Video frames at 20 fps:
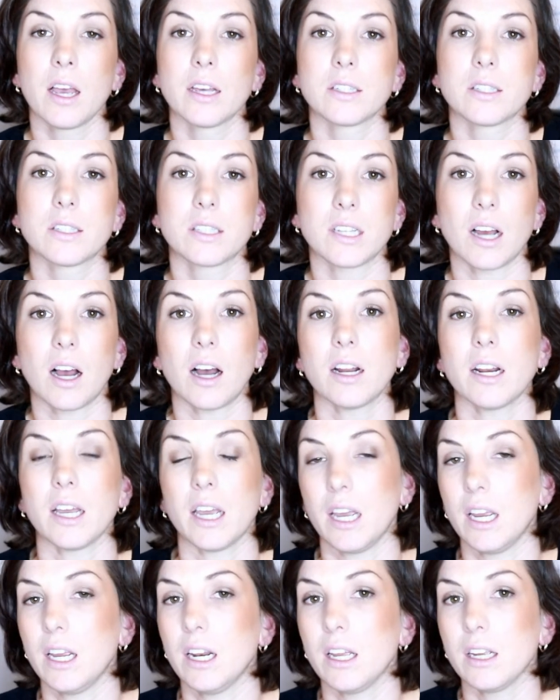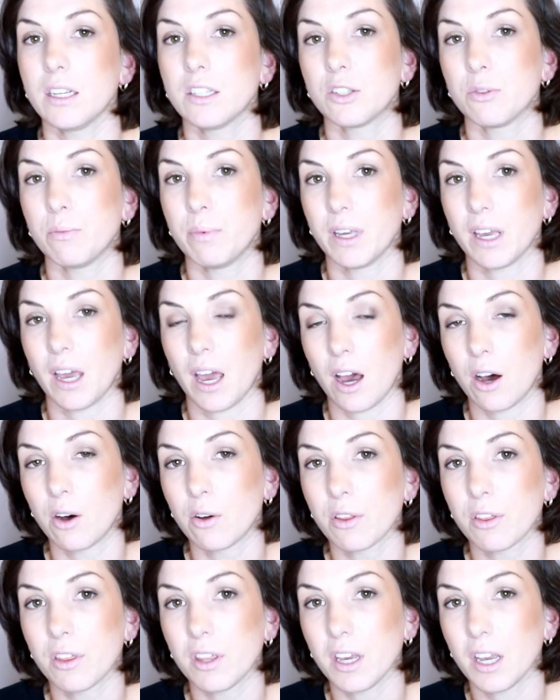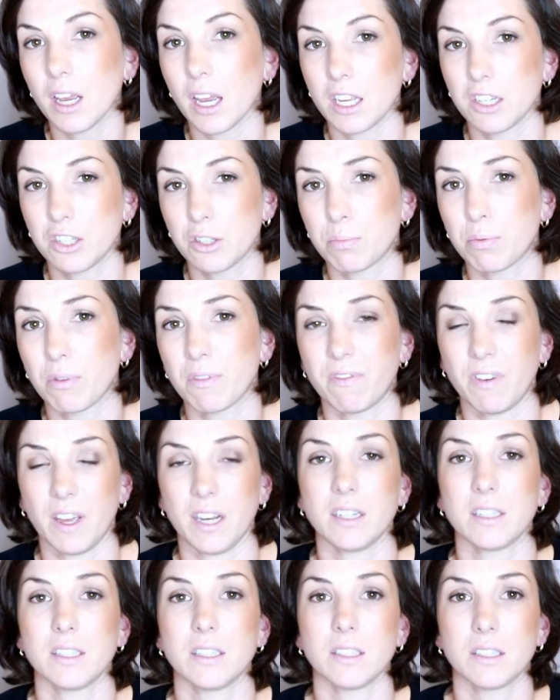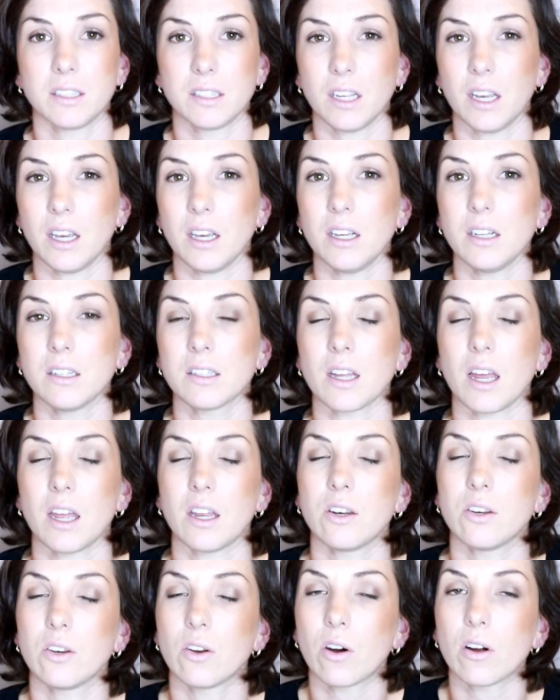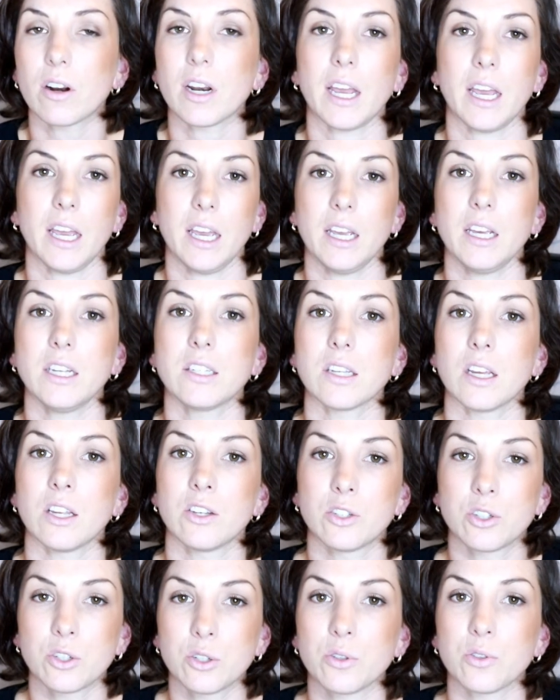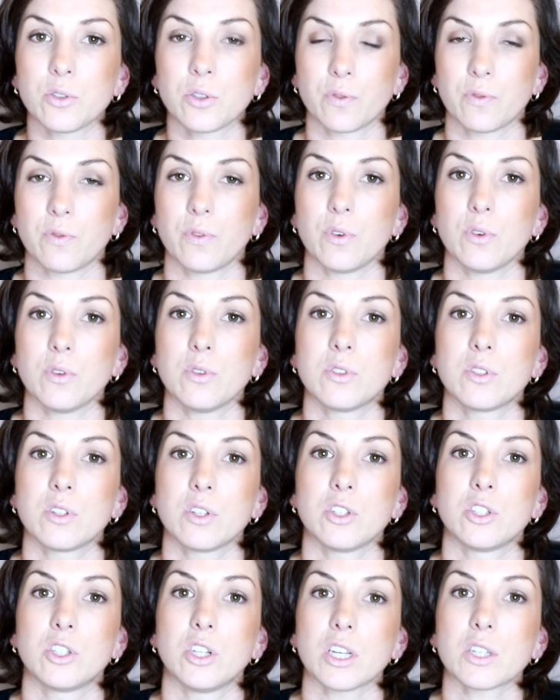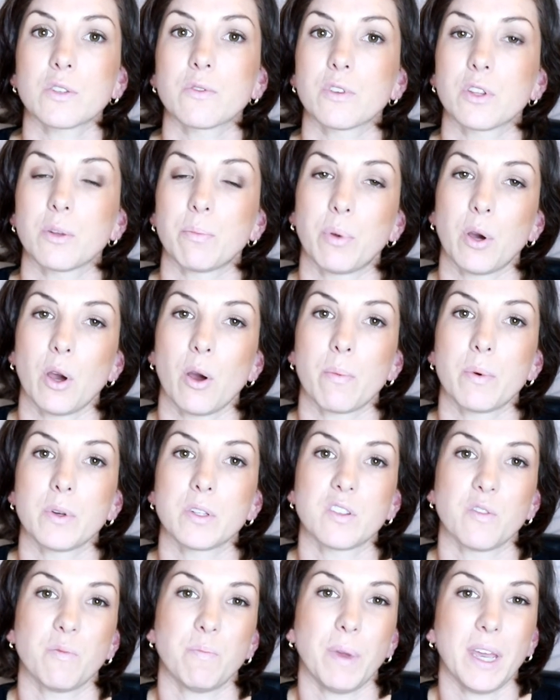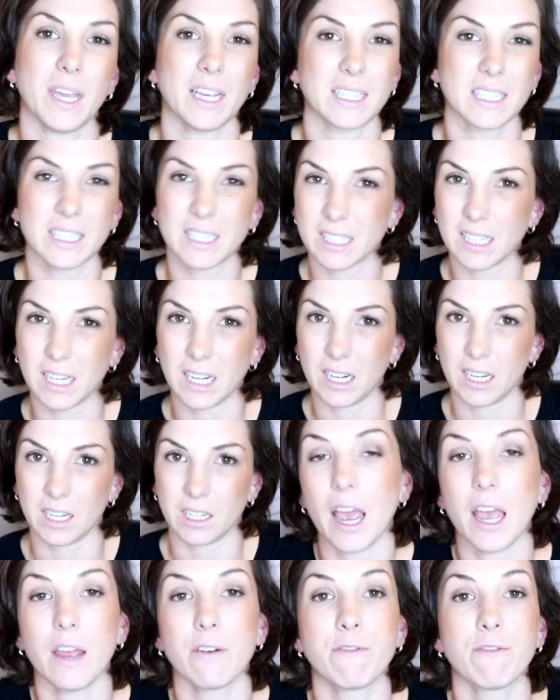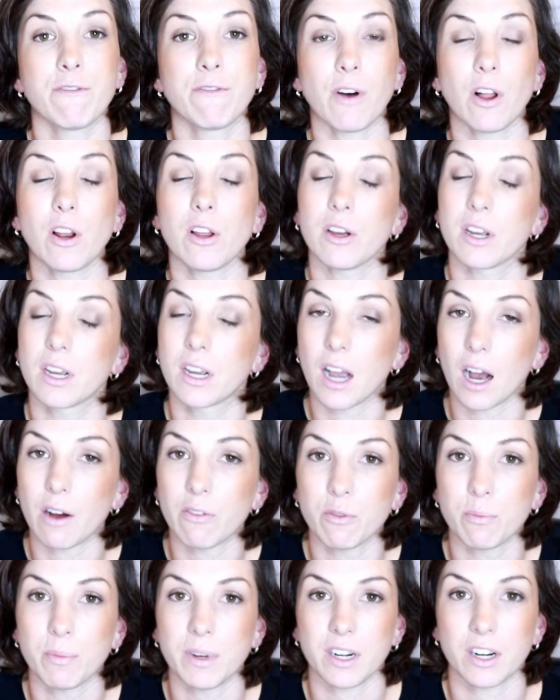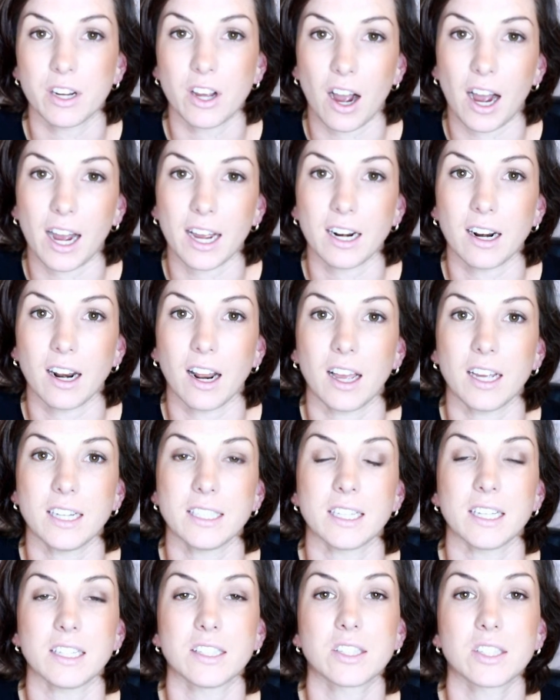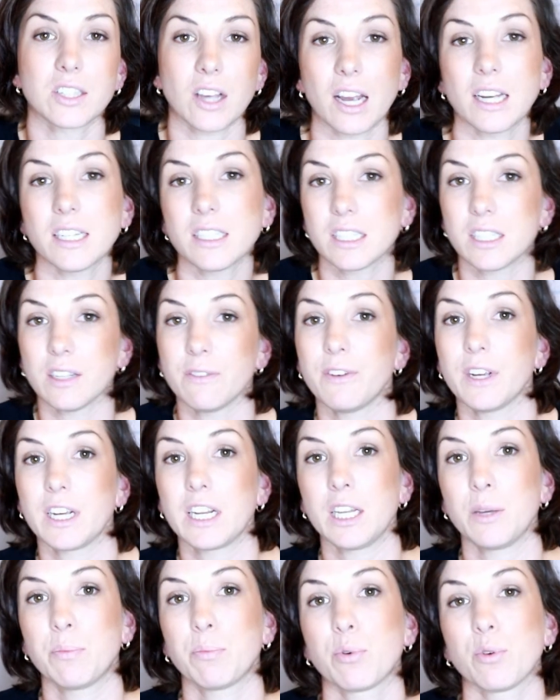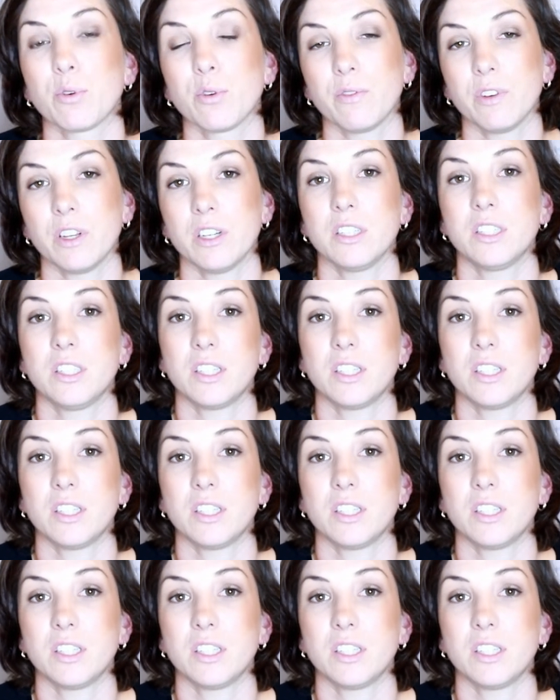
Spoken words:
Start eating to be healthy and to prevent disease, and not eat and choose foods just for the purpose of being skinny. And follow government guidelines and scientifically proven